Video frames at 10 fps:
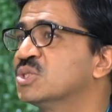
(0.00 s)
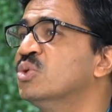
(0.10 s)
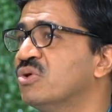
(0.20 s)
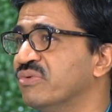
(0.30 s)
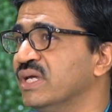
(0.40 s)

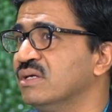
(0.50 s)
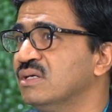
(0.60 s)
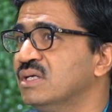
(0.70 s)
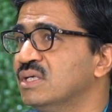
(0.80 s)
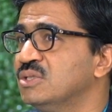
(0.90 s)
go away.
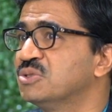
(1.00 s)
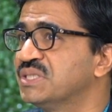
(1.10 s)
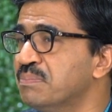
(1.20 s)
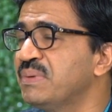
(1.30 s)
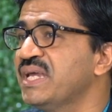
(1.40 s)
You
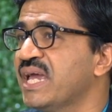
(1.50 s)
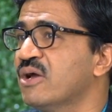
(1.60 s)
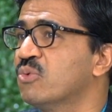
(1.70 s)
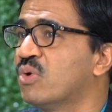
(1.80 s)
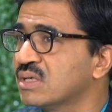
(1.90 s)
simply
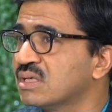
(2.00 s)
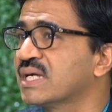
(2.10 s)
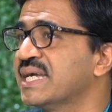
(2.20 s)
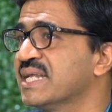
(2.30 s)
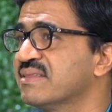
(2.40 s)
have
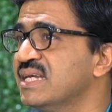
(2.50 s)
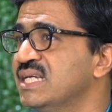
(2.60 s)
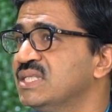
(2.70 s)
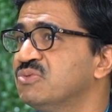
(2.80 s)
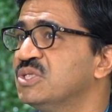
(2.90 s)
watertight
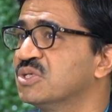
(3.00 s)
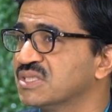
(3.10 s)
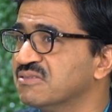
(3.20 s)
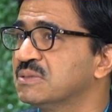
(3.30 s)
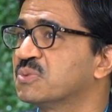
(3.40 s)
SLAs with your
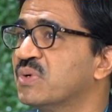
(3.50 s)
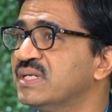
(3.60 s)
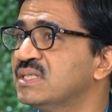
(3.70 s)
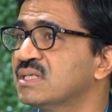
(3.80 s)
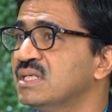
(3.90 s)
service
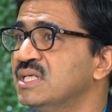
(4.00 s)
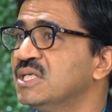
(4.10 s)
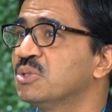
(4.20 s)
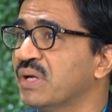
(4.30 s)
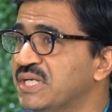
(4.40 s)
provider
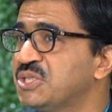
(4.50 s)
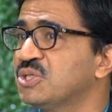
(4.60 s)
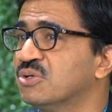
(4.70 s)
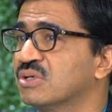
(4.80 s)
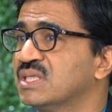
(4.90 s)
to
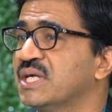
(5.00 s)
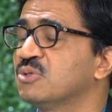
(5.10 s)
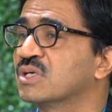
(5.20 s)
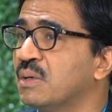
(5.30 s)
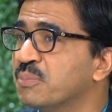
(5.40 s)
ensure that
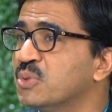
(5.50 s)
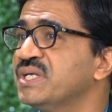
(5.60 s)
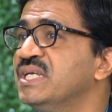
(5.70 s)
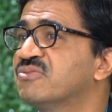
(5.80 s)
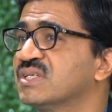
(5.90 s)
your
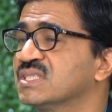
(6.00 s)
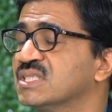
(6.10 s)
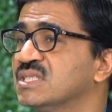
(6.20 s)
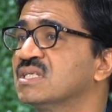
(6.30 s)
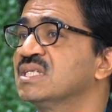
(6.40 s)
computing
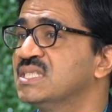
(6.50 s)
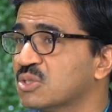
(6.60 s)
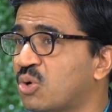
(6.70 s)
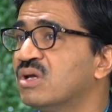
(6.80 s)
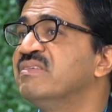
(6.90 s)
infrastructure is
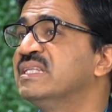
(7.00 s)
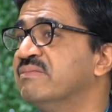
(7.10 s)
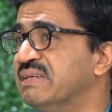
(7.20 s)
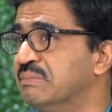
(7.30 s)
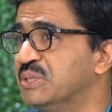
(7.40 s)
always
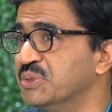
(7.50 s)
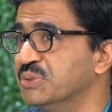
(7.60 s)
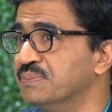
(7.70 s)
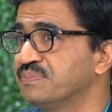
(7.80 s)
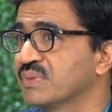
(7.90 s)
available to
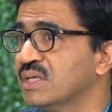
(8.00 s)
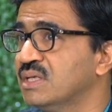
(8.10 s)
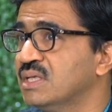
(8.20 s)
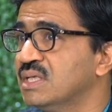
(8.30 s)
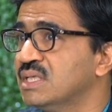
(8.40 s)
you.
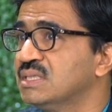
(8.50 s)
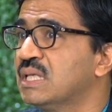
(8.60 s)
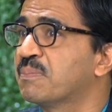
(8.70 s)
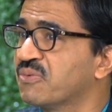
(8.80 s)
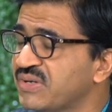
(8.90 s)

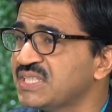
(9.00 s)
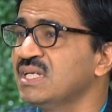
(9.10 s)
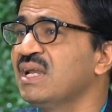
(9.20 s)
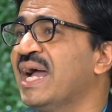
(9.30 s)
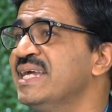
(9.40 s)
The
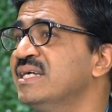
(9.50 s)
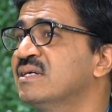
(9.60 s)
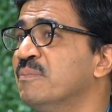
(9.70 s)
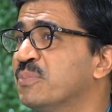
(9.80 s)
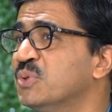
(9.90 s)
professional high-end
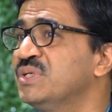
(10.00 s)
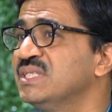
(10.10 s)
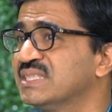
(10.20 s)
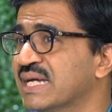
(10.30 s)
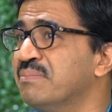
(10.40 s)

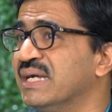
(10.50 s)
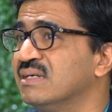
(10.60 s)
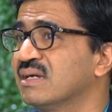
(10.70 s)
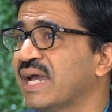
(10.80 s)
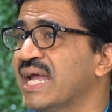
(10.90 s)
computing
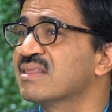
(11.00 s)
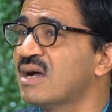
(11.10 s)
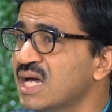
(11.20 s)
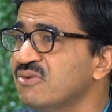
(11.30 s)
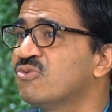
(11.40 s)
segment has
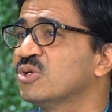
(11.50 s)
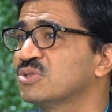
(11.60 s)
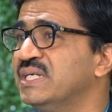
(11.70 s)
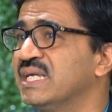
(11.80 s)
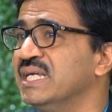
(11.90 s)

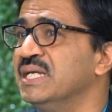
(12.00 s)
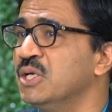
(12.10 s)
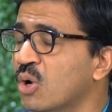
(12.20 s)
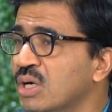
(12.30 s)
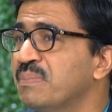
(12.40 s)
unfortunately
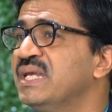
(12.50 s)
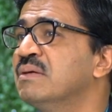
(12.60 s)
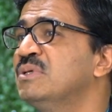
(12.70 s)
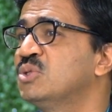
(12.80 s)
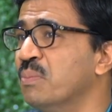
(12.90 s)
not been
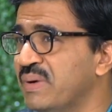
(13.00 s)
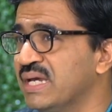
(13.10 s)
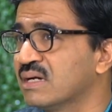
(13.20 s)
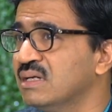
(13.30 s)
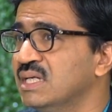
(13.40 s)
able to
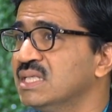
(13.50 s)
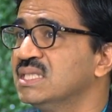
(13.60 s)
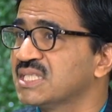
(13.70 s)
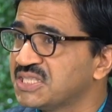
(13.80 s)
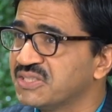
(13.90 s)
make
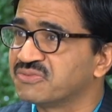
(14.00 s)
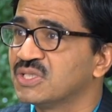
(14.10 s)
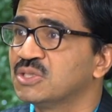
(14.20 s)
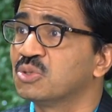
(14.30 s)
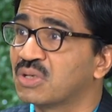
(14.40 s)
the shift
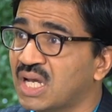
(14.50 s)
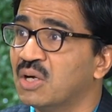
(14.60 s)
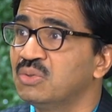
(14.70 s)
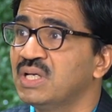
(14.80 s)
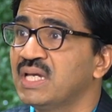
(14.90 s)
to
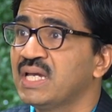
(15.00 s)
cloud